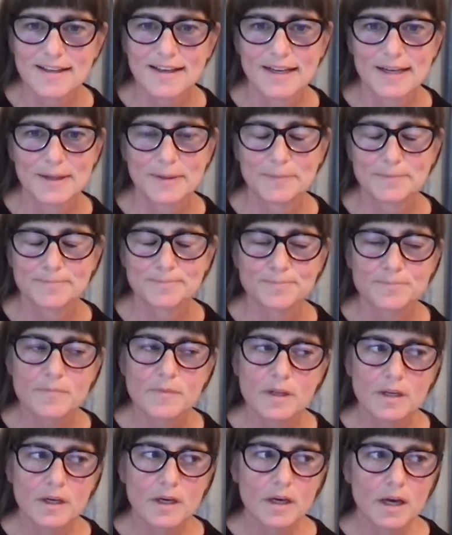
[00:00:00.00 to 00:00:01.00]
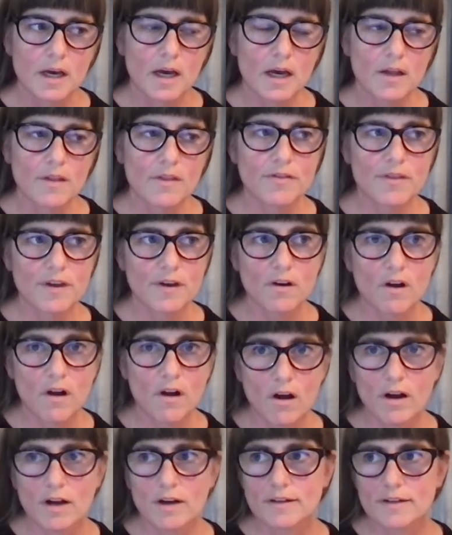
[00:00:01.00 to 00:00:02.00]
Um, there
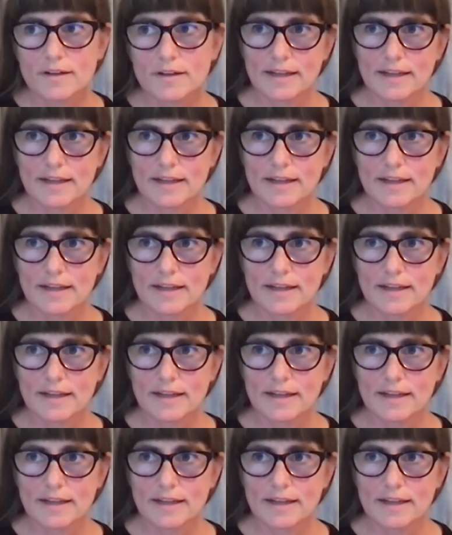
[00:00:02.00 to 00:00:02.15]
are,